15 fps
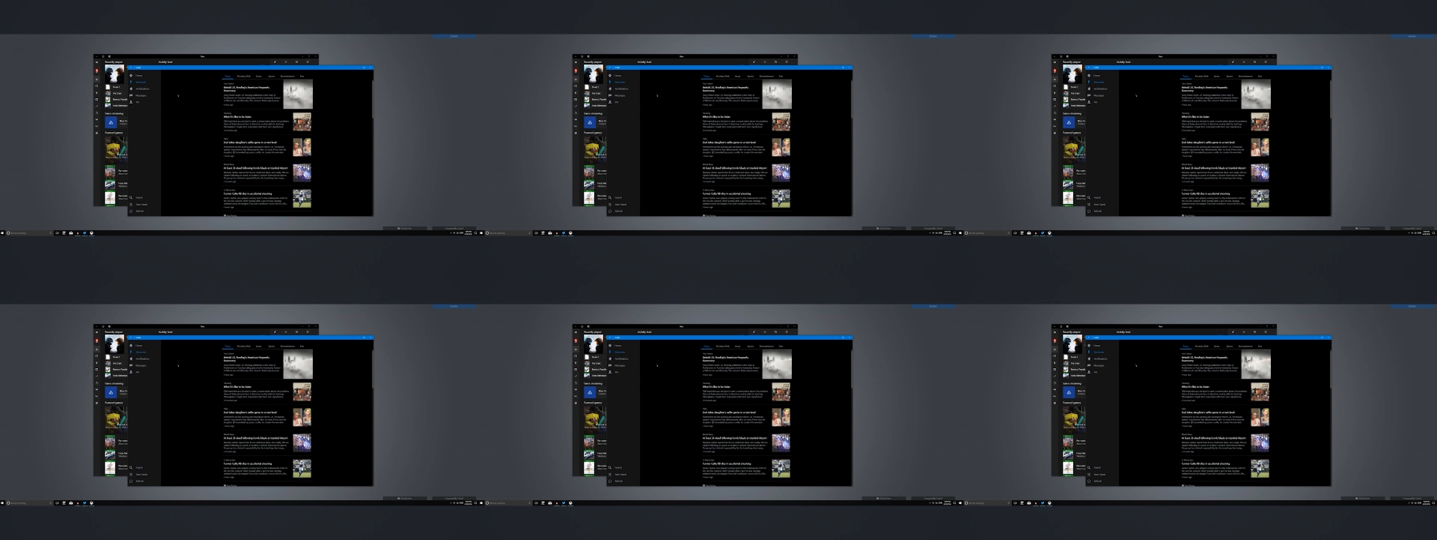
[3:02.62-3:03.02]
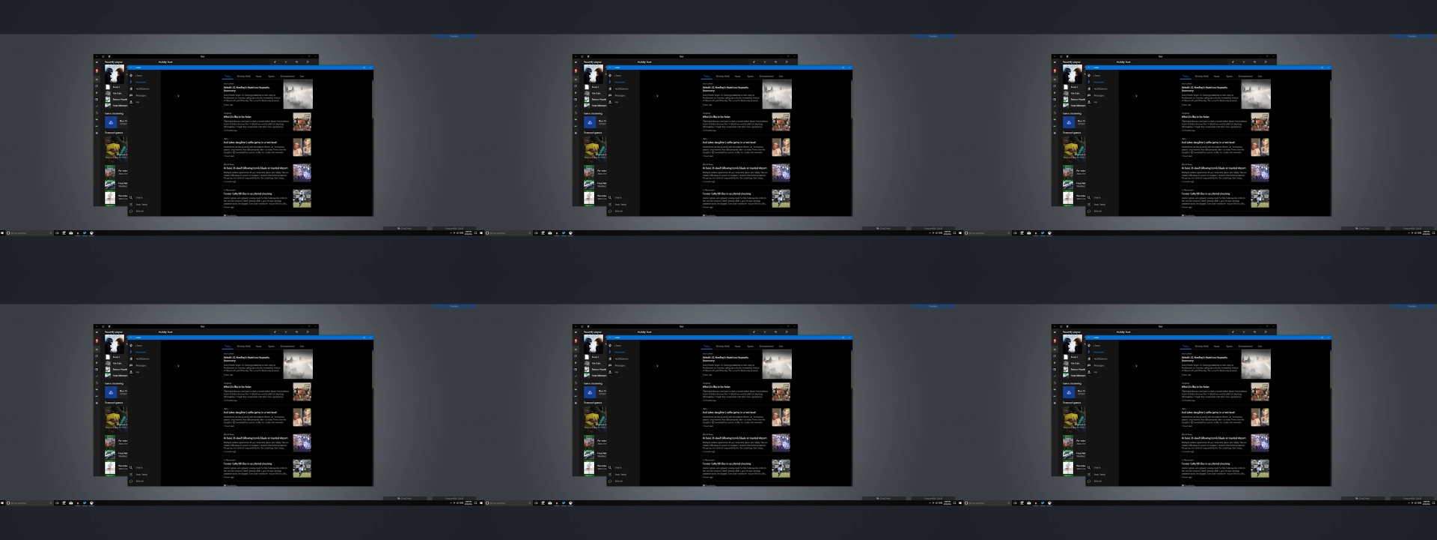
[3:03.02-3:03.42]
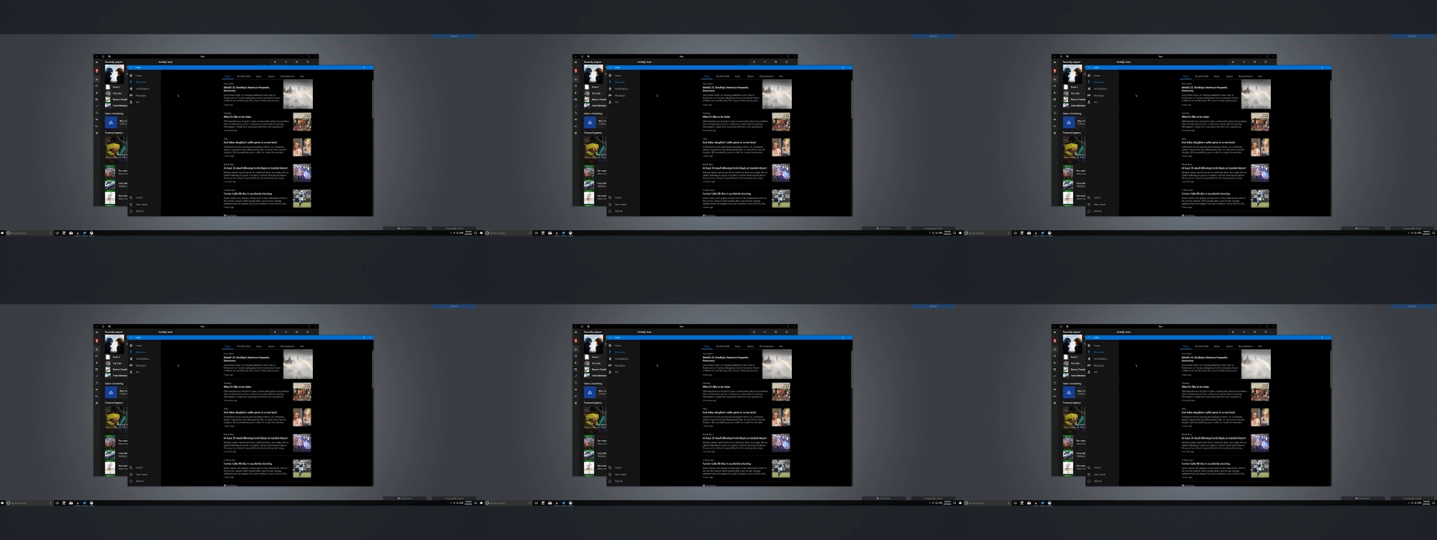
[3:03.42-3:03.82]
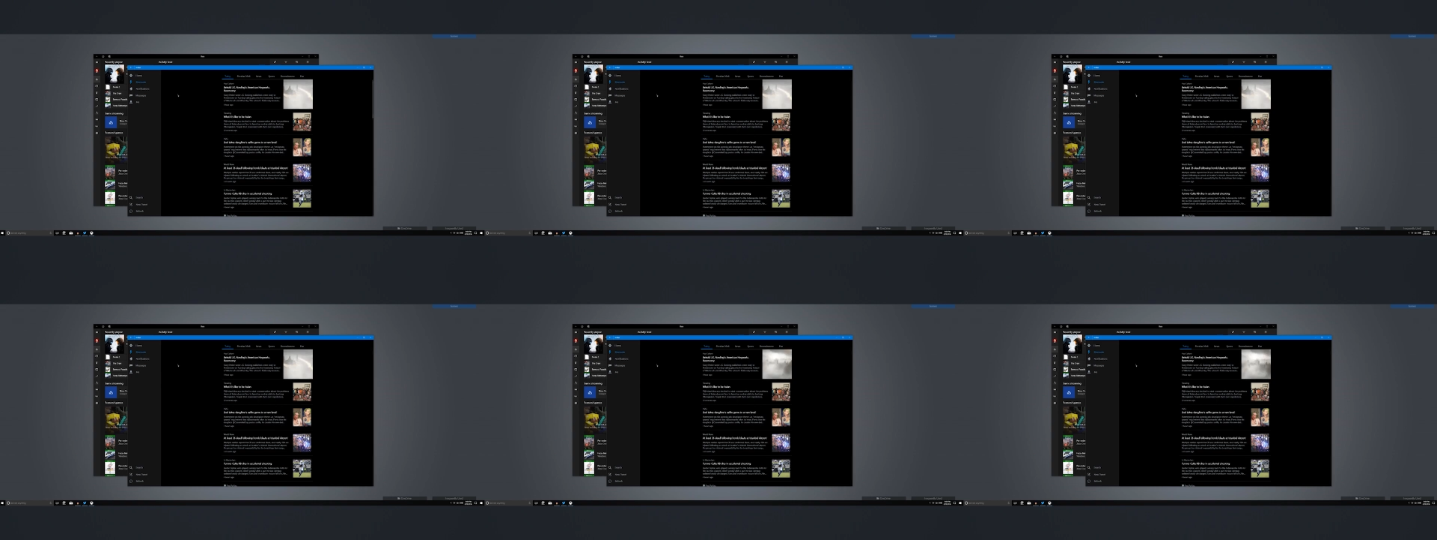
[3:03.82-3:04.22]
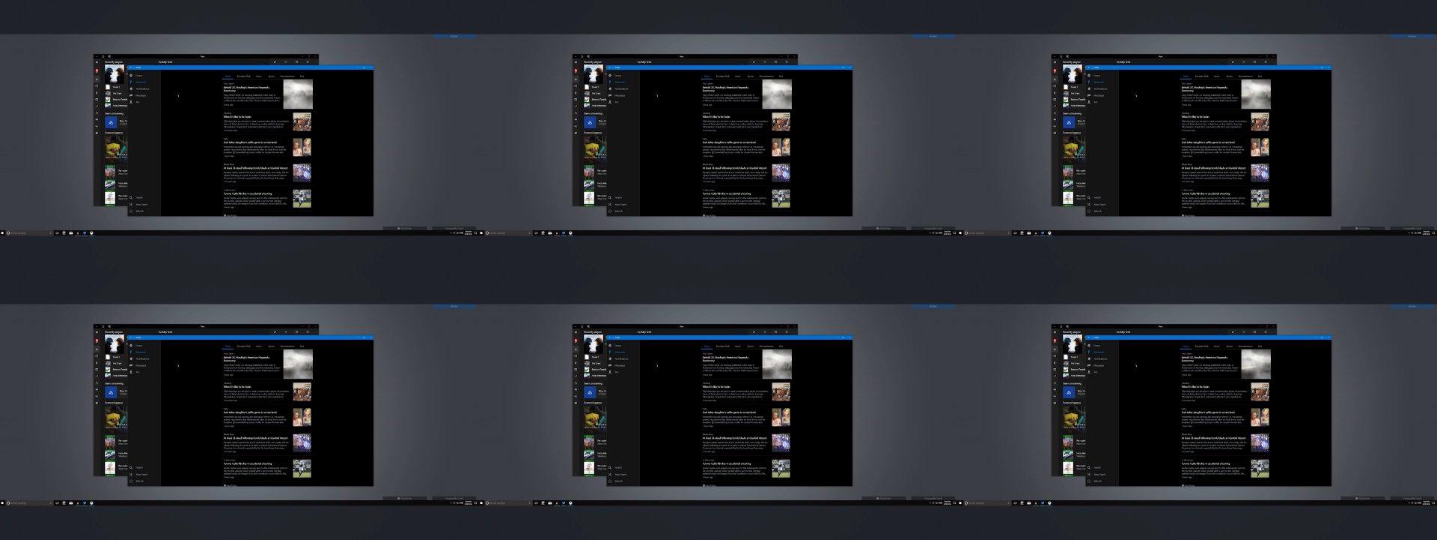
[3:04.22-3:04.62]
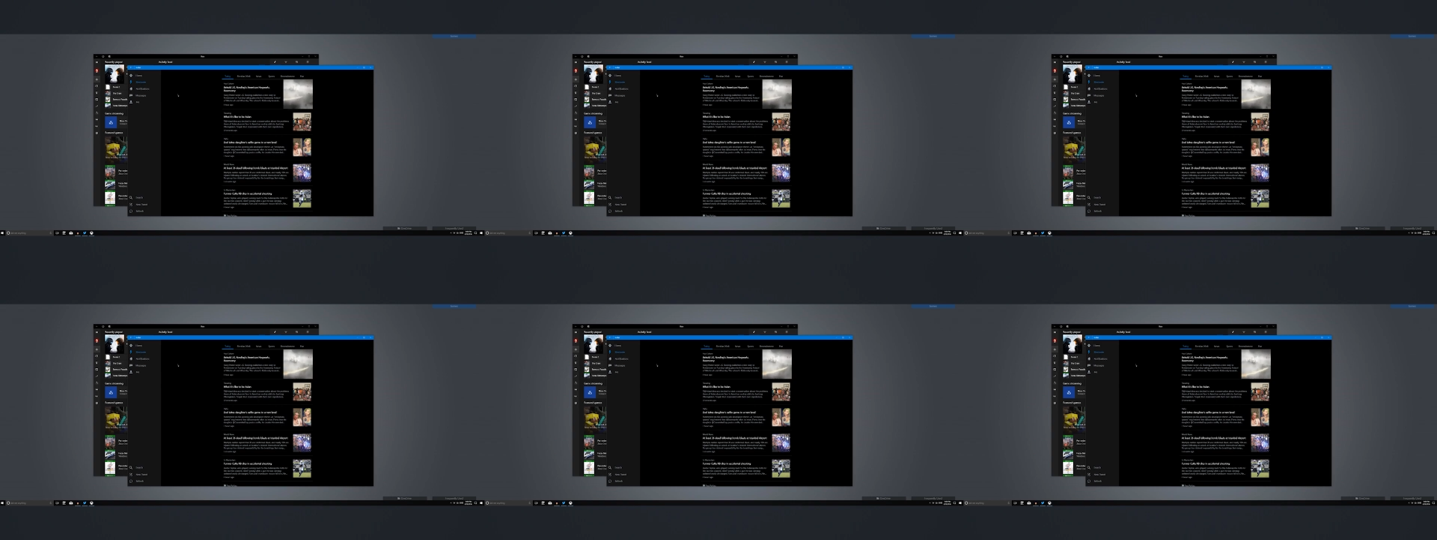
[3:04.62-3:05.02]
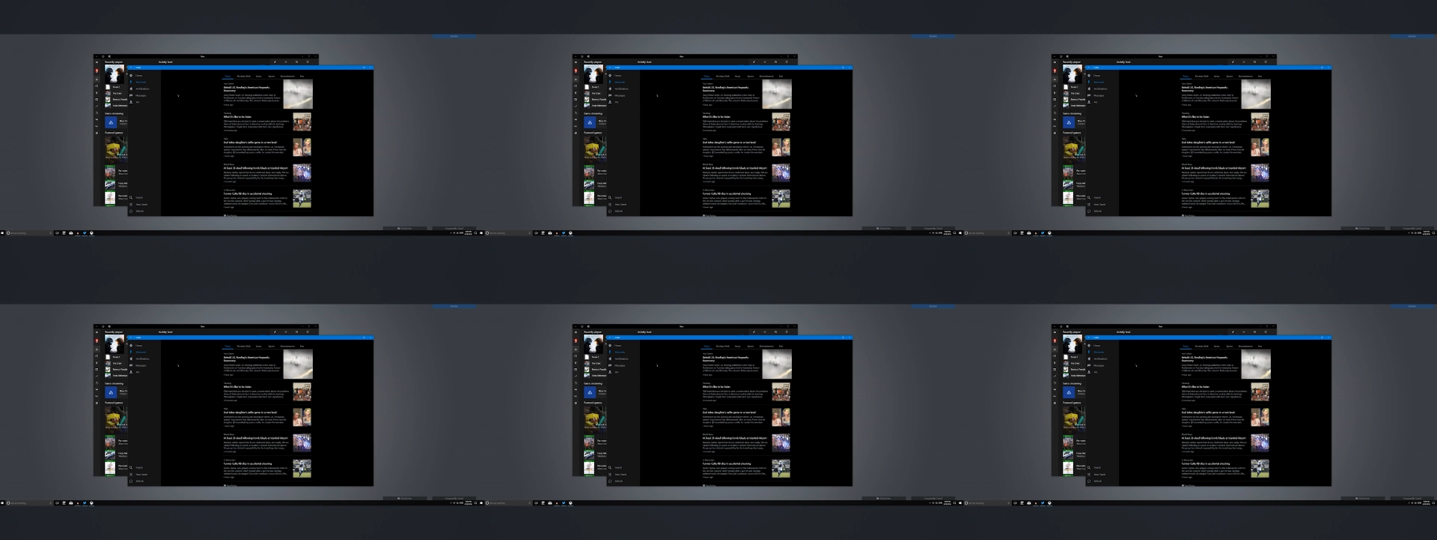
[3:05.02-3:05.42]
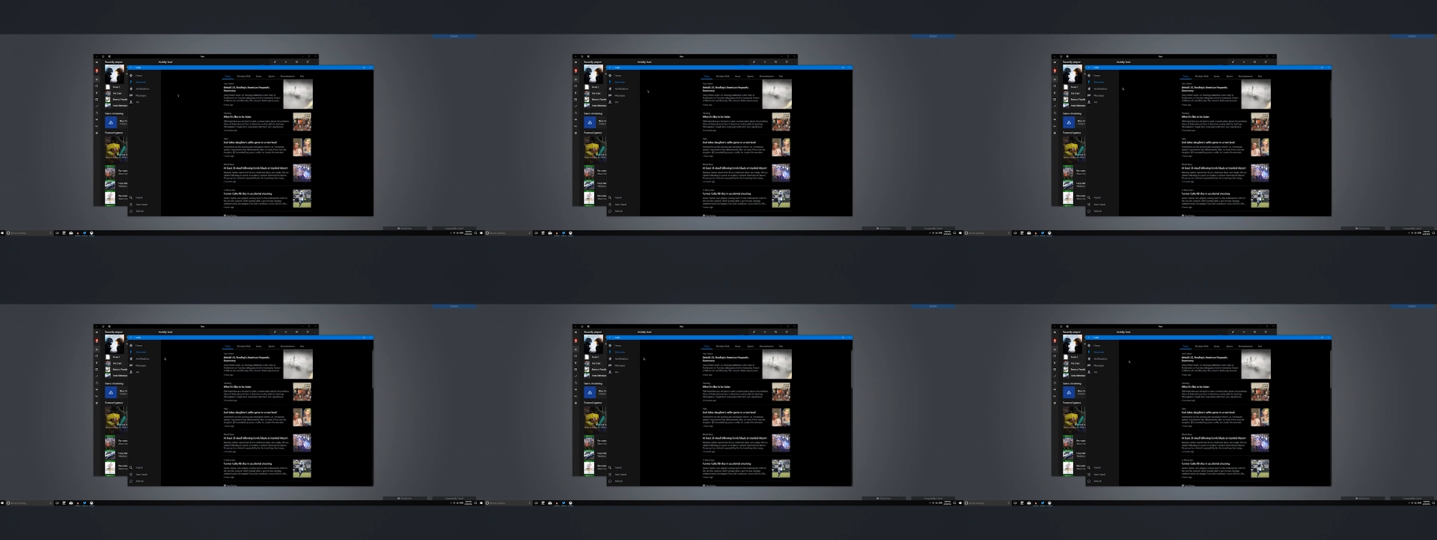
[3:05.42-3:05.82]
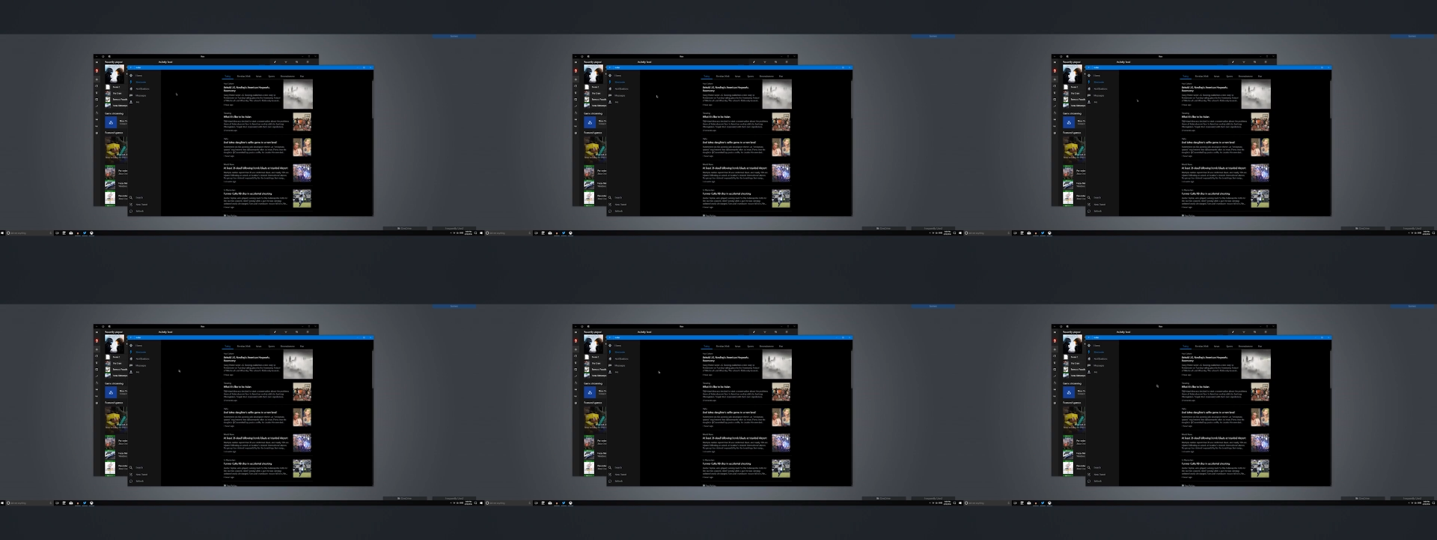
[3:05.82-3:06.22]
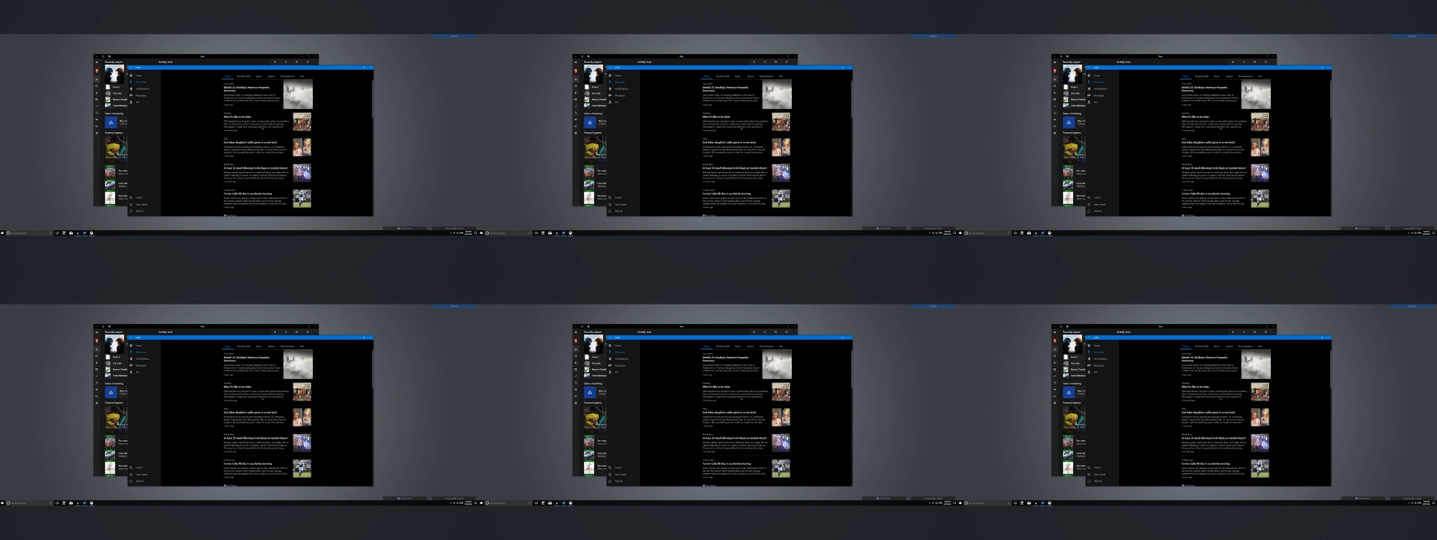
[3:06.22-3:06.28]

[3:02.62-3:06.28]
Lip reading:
No face is visible, so there are no lips to read.